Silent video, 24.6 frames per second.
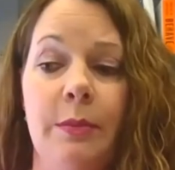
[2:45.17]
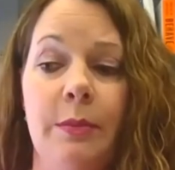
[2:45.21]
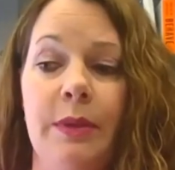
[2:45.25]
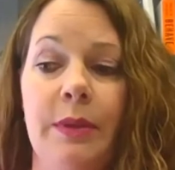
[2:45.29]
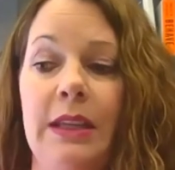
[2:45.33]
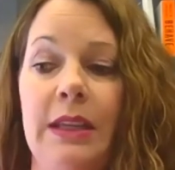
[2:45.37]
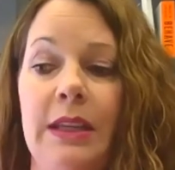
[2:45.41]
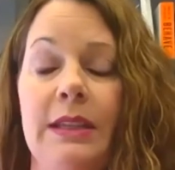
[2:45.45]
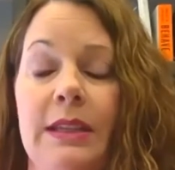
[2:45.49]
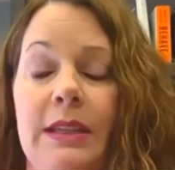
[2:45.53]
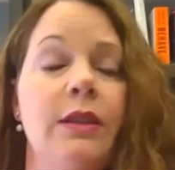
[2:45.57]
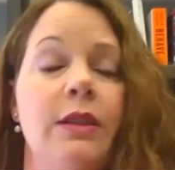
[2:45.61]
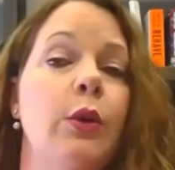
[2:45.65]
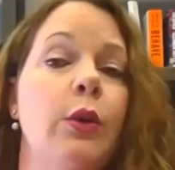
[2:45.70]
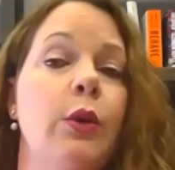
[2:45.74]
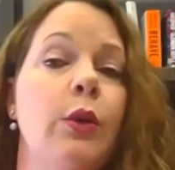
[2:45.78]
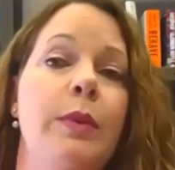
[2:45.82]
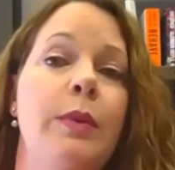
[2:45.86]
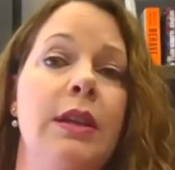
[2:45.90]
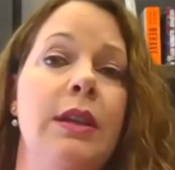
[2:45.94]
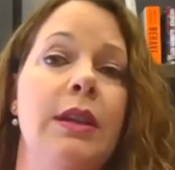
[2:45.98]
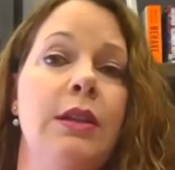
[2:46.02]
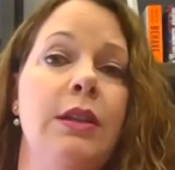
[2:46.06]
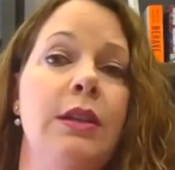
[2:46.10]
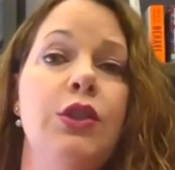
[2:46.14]
is
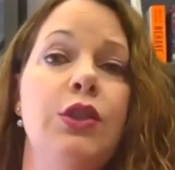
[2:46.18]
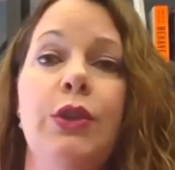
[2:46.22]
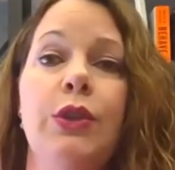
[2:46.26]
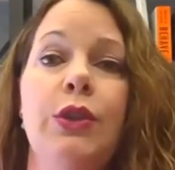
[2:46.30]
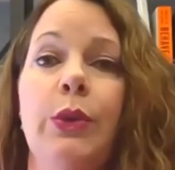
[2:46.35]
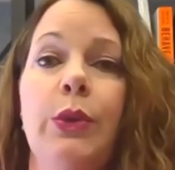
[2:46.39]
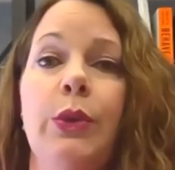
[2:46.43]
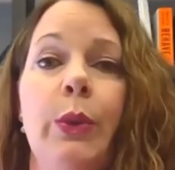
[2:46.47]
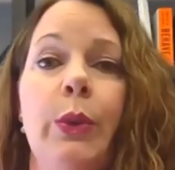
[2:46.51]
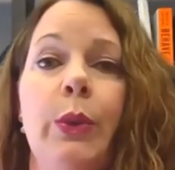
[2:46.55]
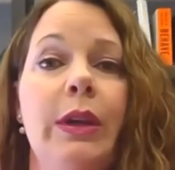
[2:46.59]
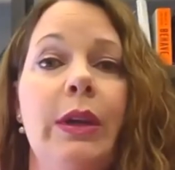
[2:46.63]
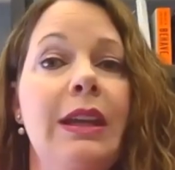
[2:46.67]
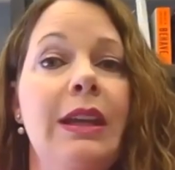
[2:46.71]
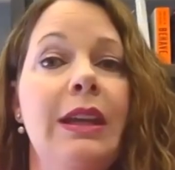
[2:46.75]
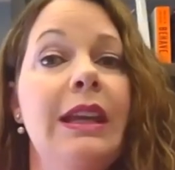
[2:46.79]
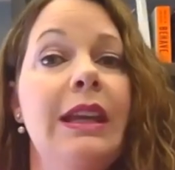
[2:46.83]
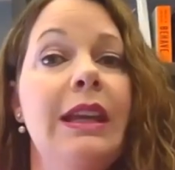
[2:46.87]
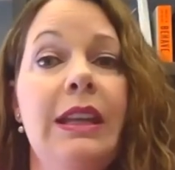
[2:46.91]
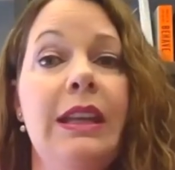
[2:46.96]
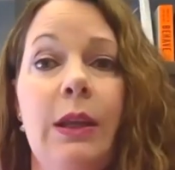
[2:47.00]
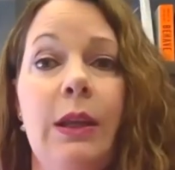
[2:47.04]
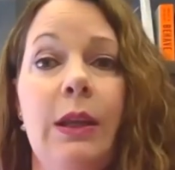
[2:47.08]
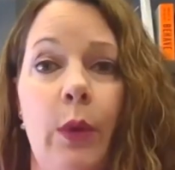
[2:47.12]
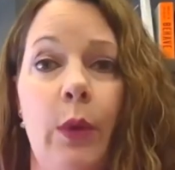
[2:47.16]
open to
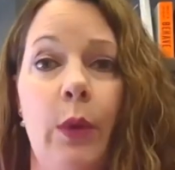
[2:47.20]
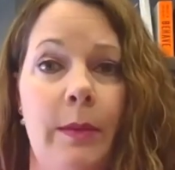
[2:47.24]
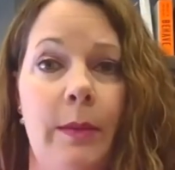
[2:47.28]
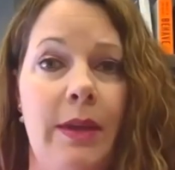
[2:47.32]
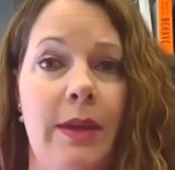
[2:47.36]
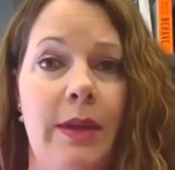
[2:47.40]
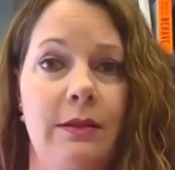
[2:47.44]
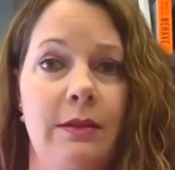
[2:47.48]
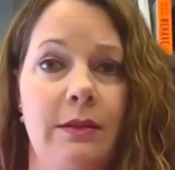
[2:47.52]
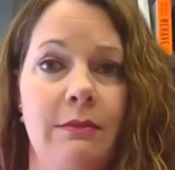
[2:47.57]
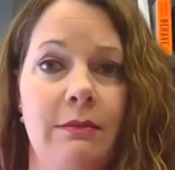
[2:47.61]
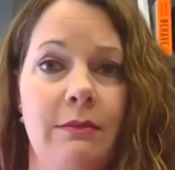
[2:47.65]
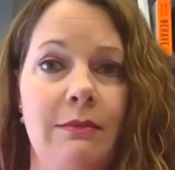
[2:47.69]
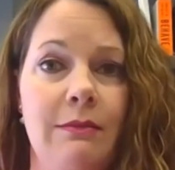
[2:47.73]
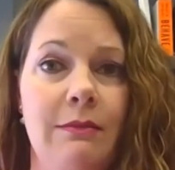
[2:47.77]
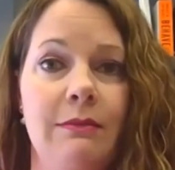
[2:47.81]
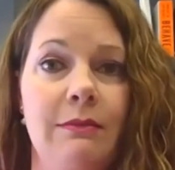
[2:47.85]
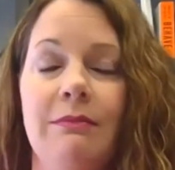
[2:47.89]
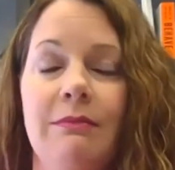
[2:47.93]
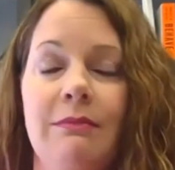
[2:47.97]
any woman